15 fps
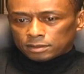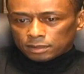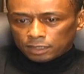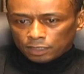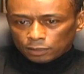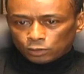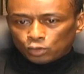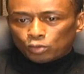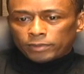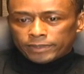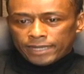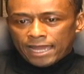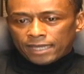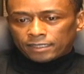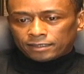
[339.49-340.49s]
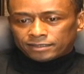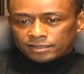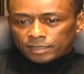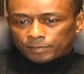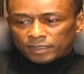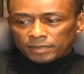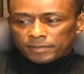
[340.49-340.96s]
the Illuminati
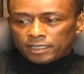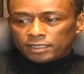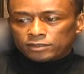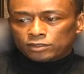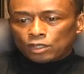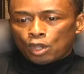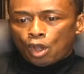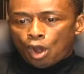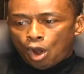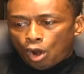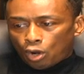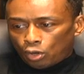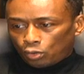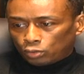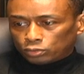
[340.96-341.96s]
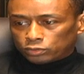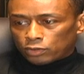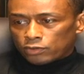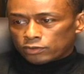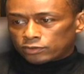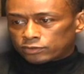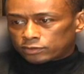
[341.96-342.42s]
simply means
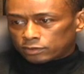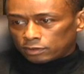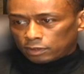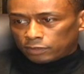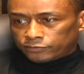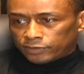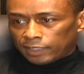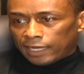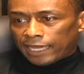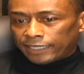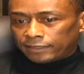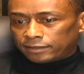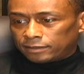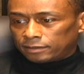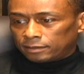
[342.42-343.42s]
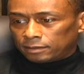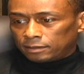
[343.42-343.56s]
holders of the light,